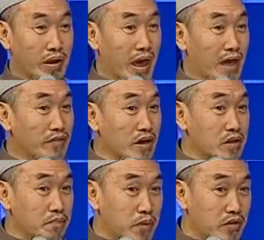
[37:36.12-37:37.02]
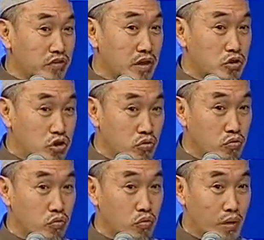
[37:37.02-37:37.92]
Whatever the person
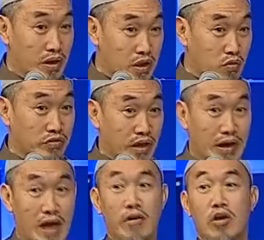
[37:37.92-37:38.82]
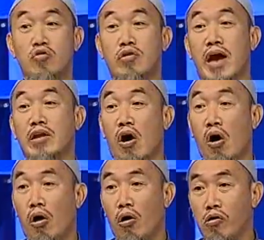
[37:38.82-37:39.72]
do when he was alive, you
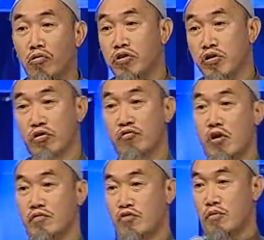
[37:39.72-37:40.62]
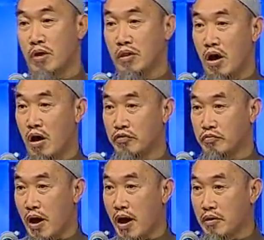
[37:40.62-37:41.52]
get all the reward from
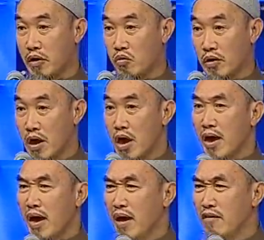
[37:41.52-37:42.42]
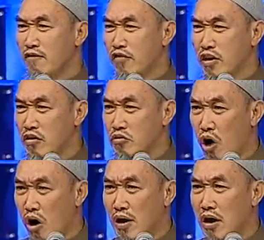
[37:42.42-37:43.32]
Allah subhanahu wa ta'ala.
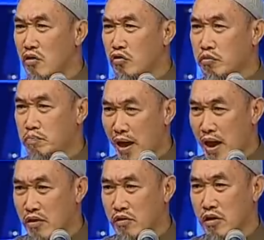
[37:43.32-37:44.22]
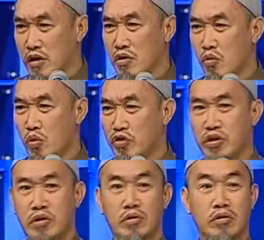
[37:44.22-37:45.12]
Every dollar you spend in the
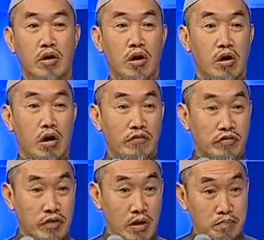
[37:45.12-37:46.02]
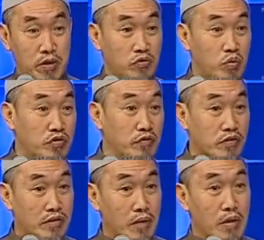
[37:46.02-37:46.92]
vision of Islam, peace vision
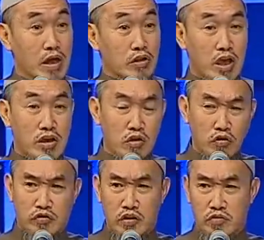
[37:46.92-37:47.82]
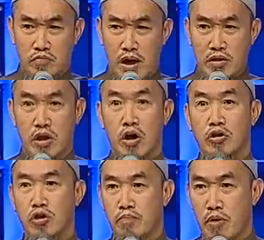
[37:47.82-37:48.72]
of Islam, they use this money
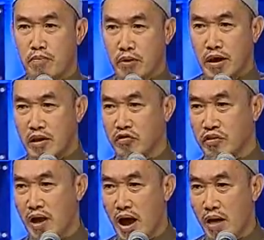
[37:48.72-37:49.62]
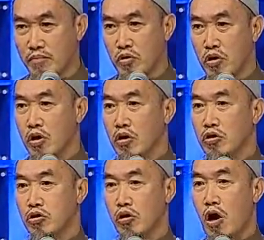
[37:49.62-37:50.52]
to propagate Islam,
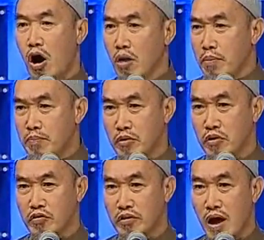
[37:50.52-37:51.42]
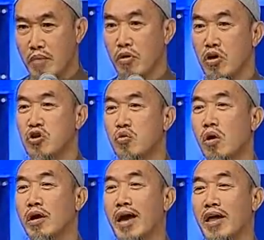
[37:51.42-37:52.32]
to call people to Islam,
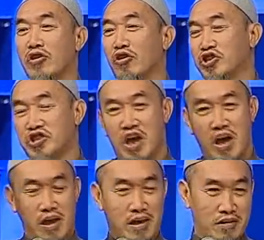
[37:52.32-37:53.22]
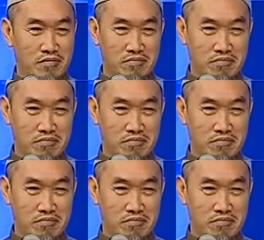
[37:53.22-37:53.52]
you will get your share.